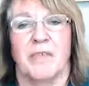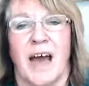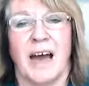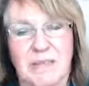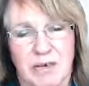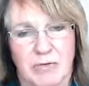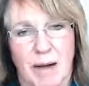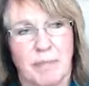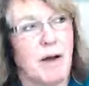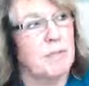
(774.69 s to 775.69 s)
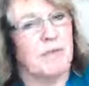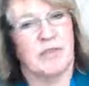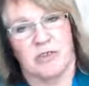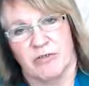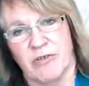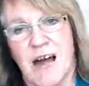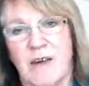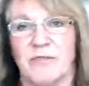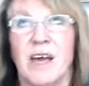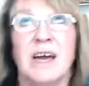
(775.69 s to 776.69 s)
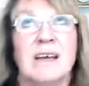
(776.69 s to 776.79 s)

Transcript: If they're having to wrap up, if there's a draft,